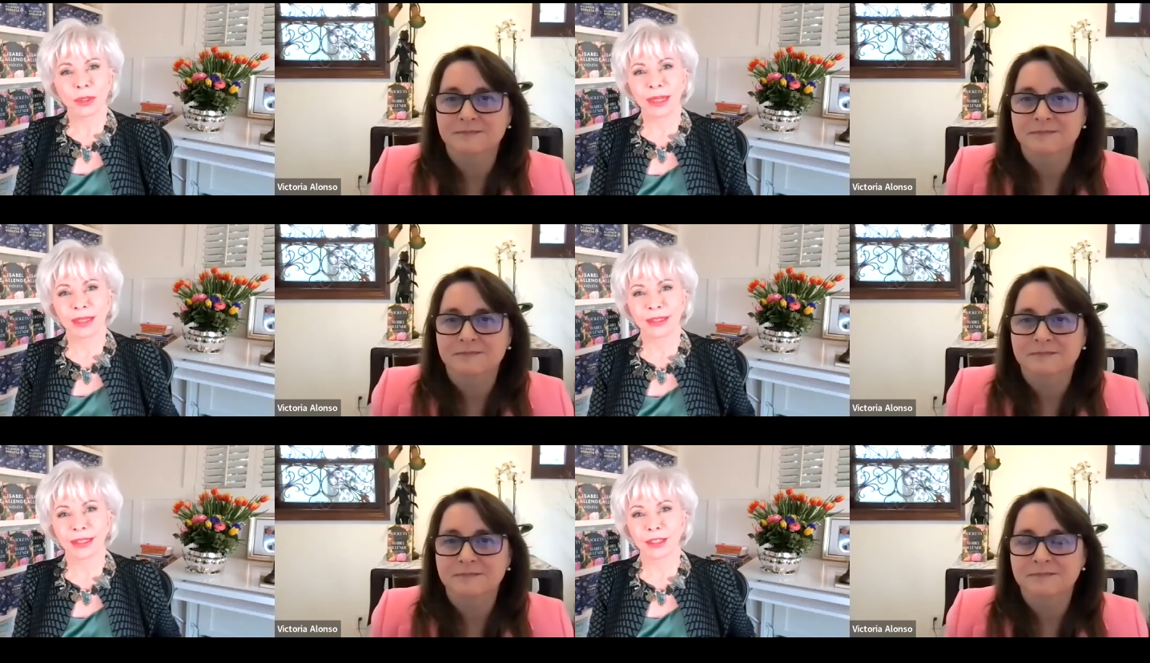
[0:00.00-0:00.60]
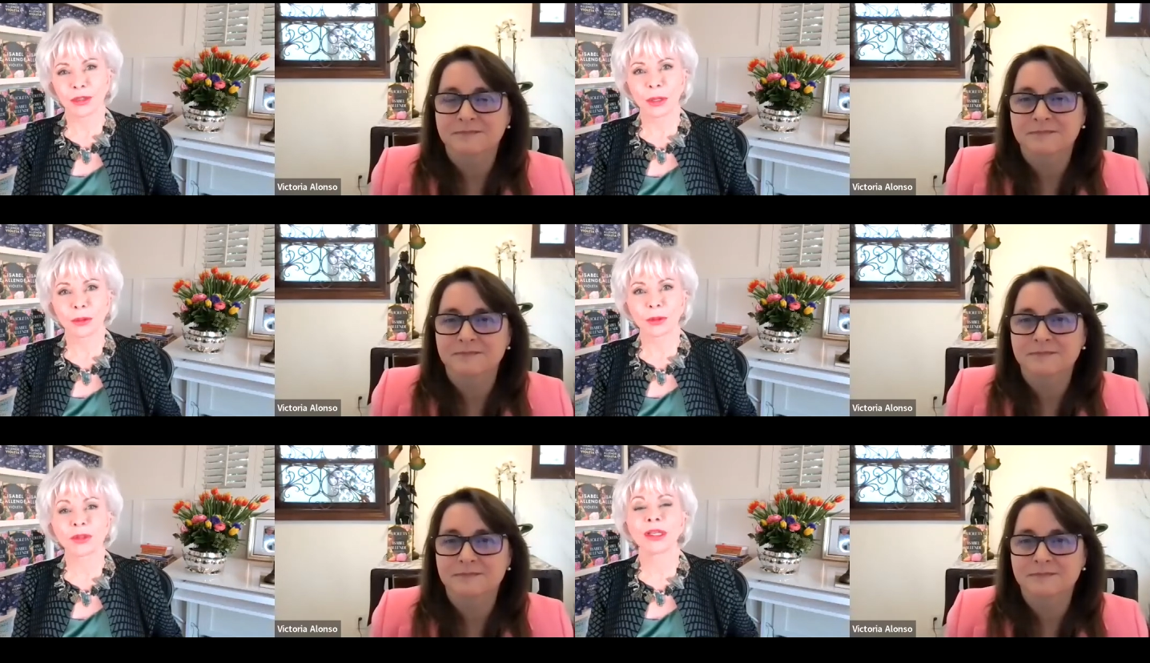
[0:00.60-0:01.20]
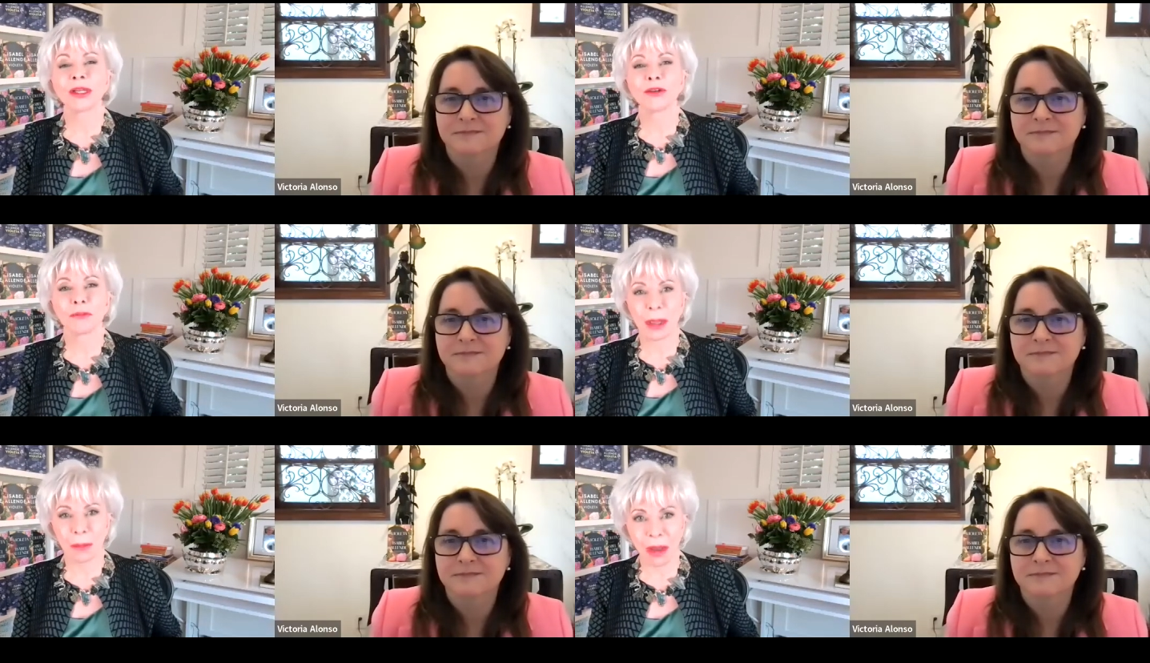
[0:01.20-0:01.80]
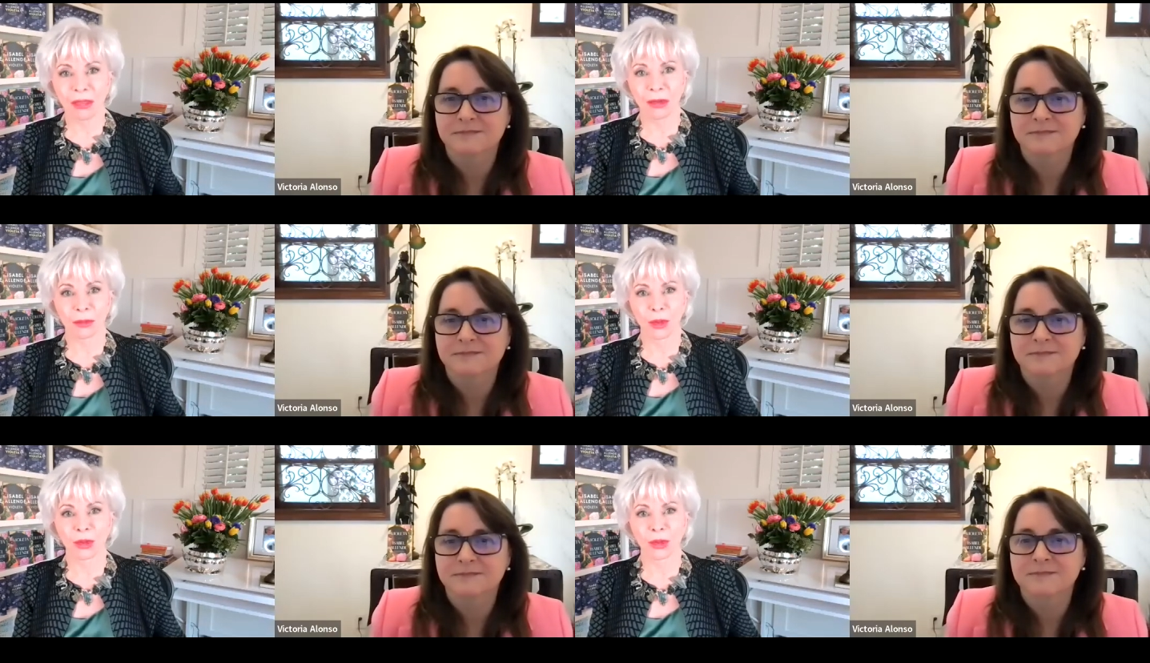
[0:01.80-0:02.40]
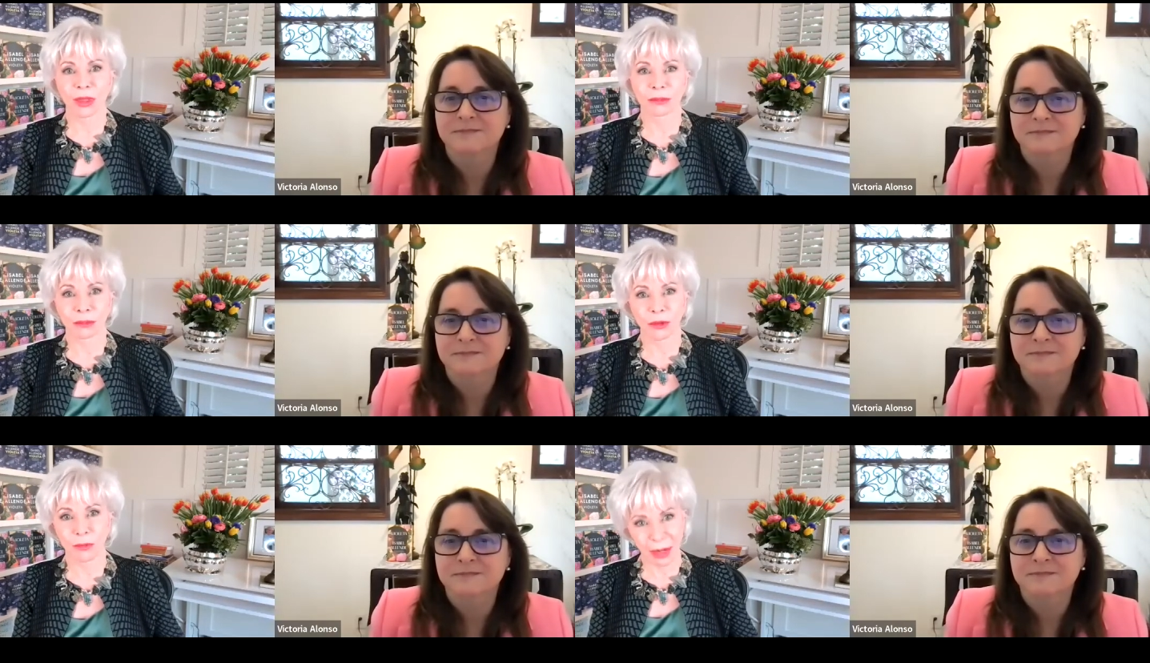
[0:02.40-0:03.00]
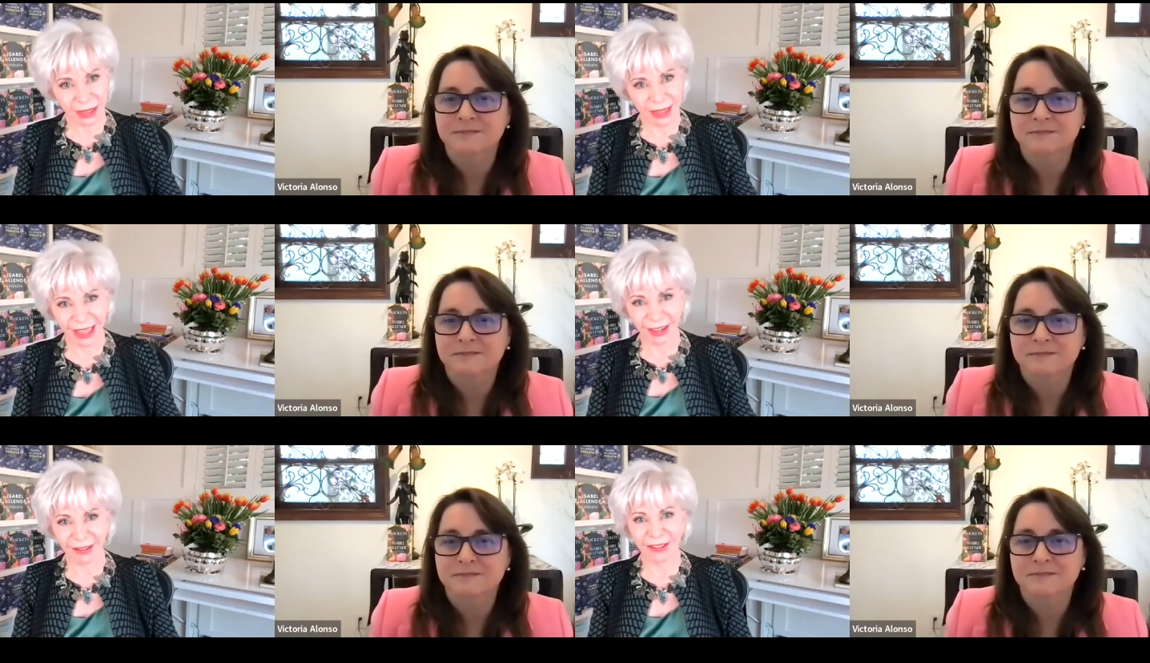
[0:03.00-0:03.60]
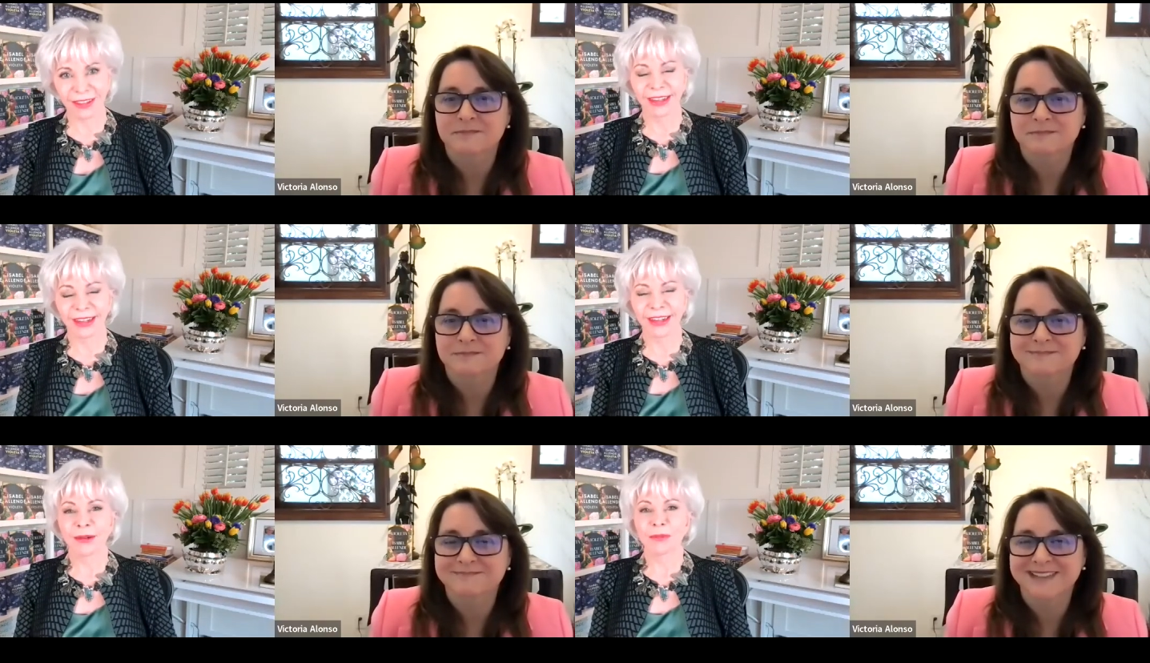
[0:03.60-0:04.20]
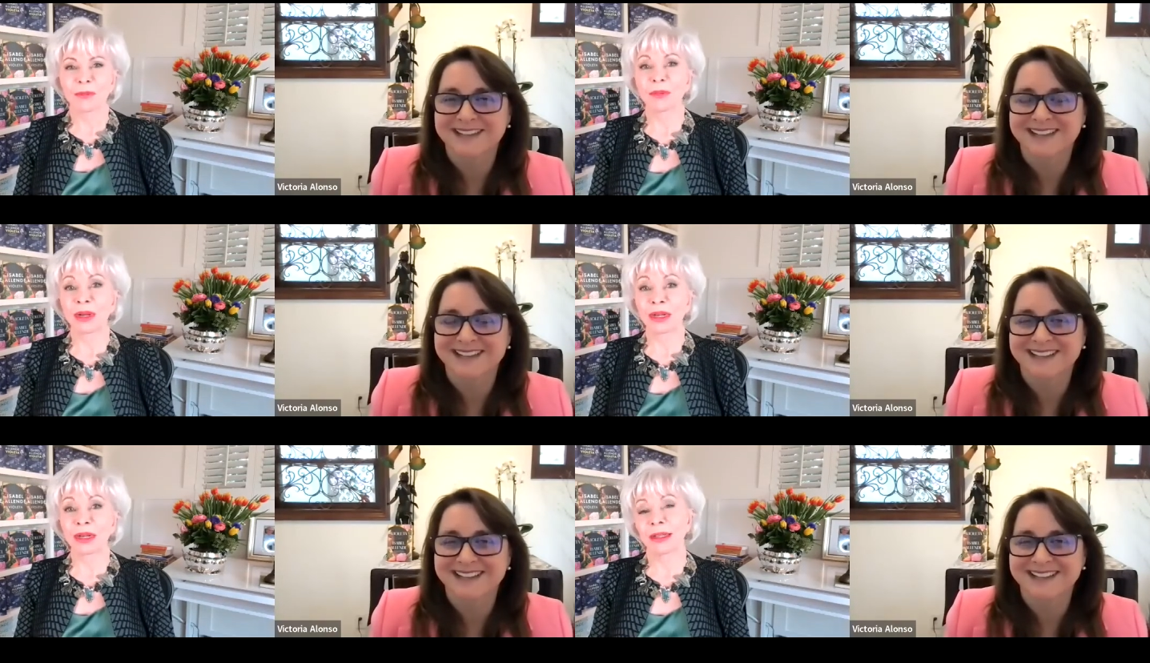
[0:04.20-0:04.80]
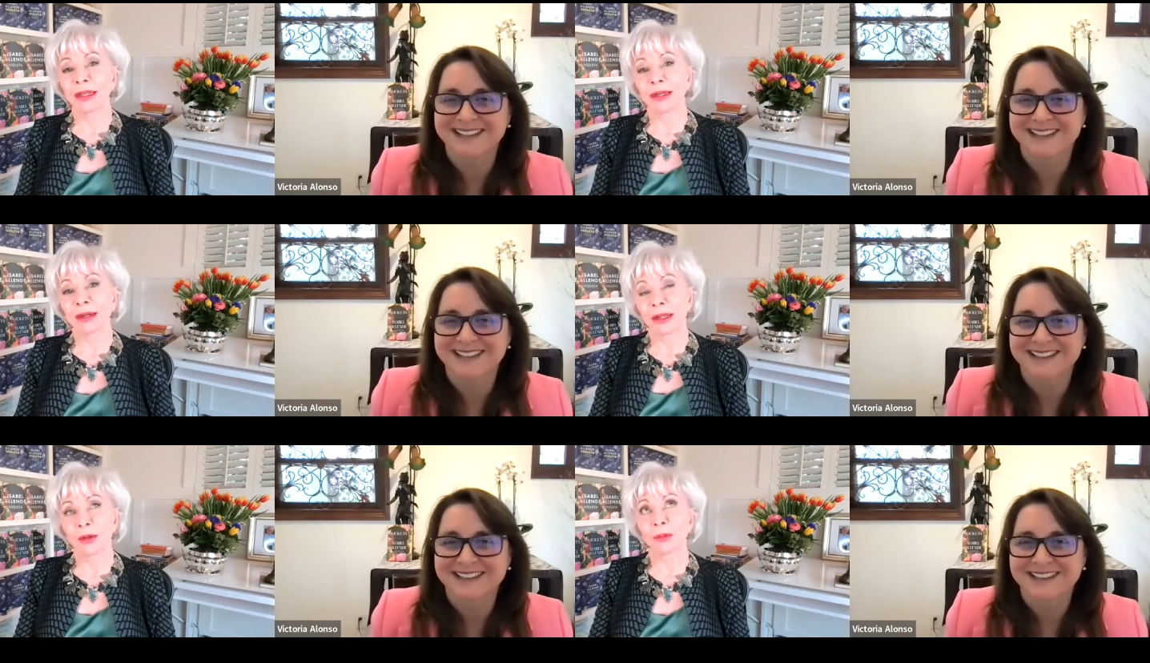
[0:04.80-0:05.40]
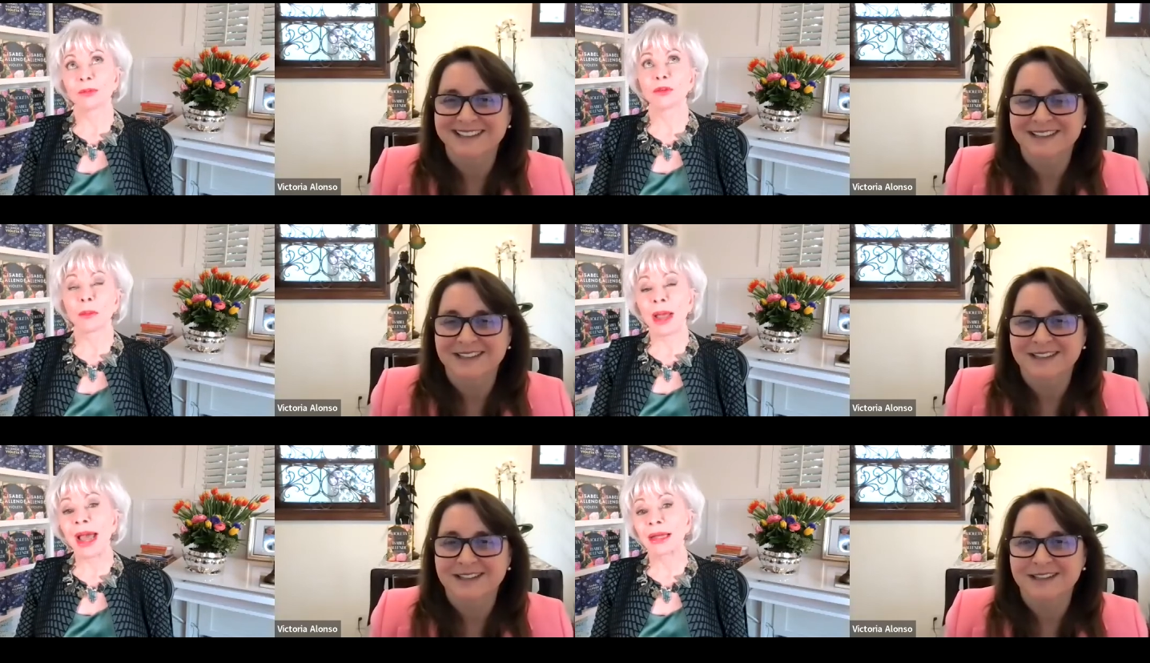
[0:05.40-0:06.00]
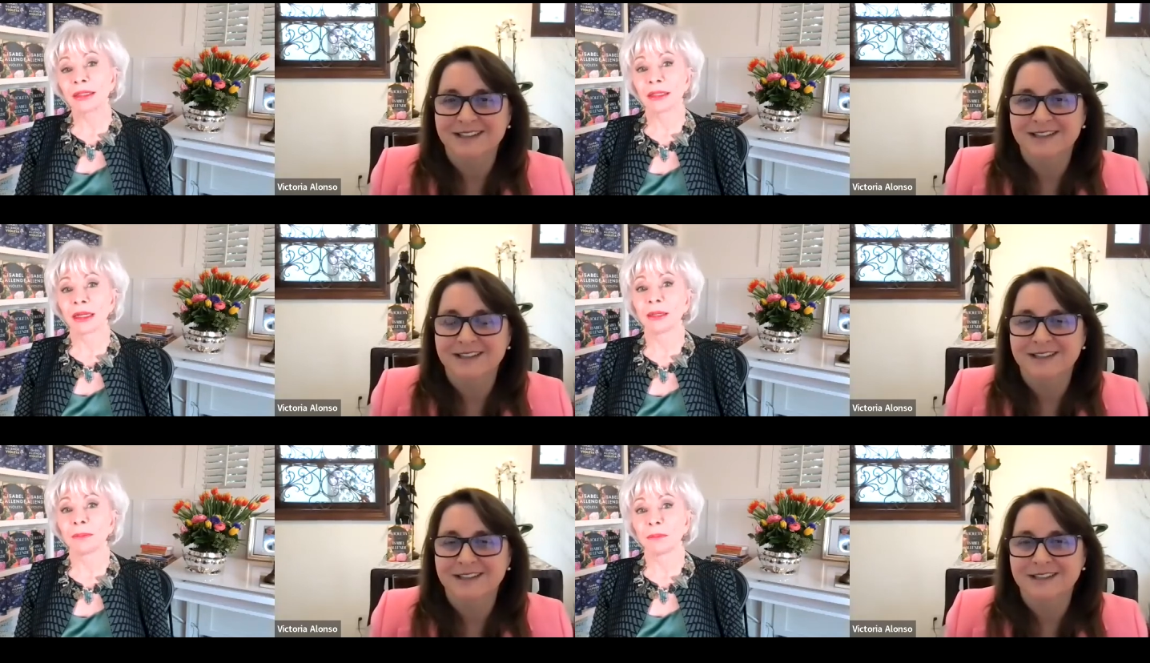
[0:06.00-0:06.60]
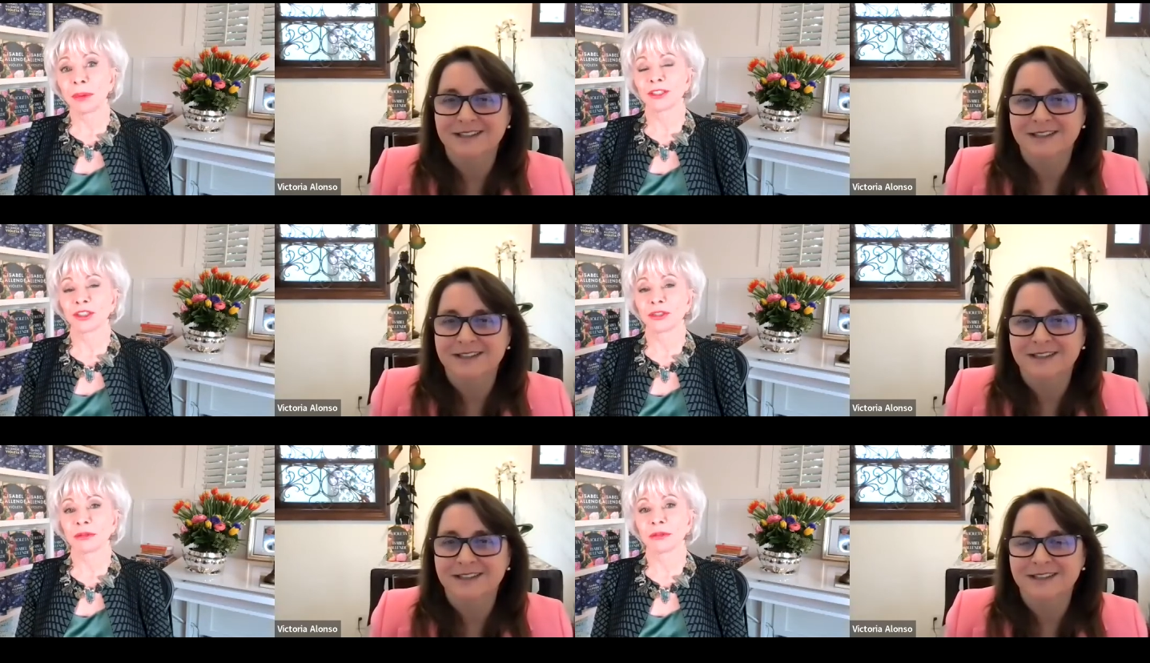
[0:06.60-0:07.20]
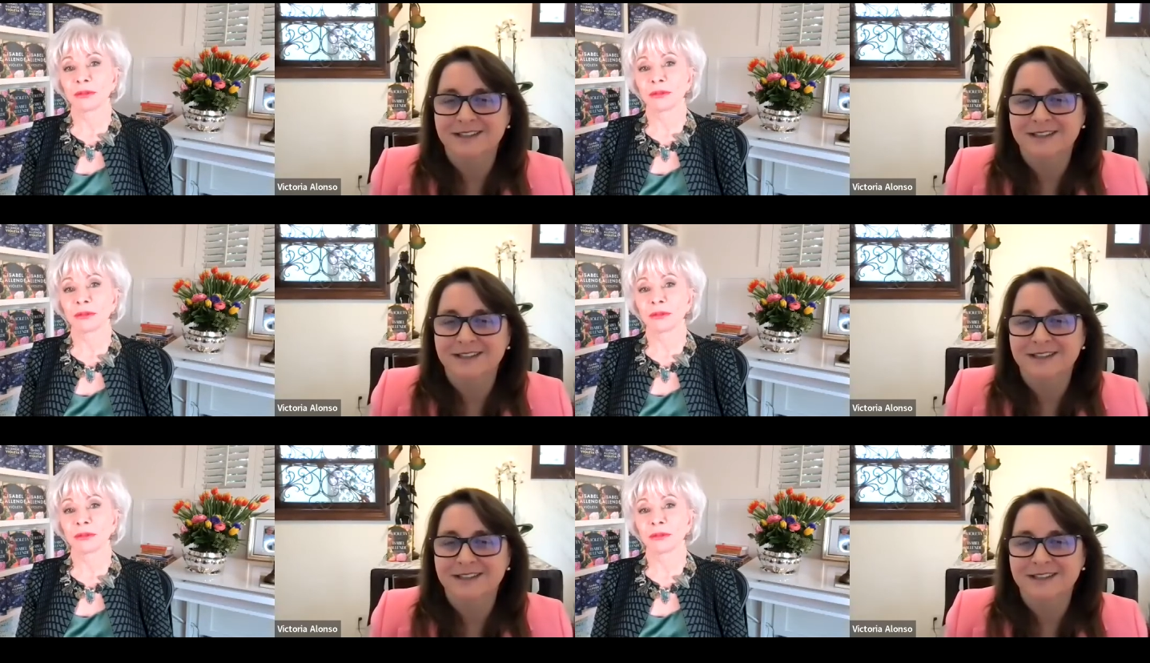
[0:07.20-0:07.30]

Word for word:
Speaker 1: my intention. I was thinking of my mother more than of myself but in, in romance and in passion,